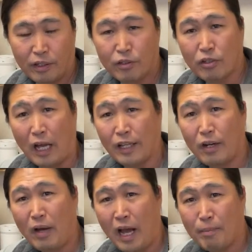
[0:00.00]
So you
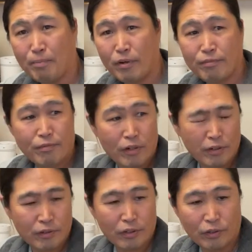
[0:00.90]
know what? I
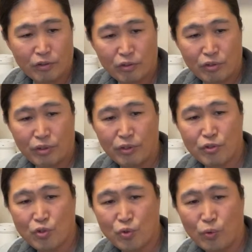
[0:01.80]
prefer the two
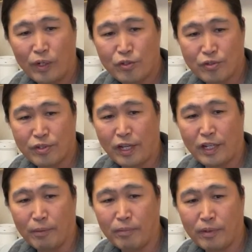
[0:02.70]
switch
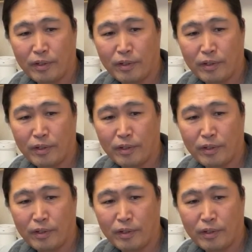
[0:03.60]
setup.